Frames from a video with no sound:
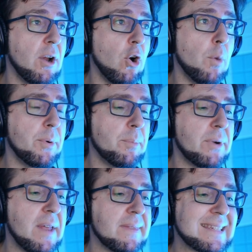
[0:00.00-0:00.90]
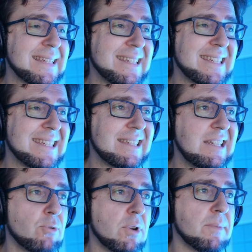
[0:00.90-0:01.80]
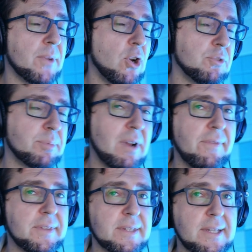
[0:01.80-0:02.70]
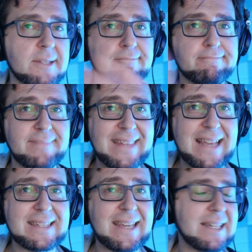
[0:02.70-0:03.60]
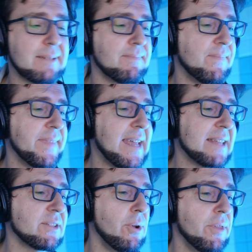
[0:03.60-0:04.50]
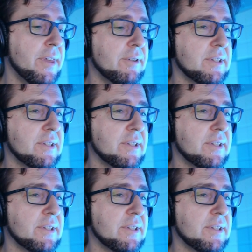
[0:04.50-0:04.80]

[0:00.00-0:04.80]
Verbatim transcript: open parentheses, 0, close parentheses. That's it. That's all there is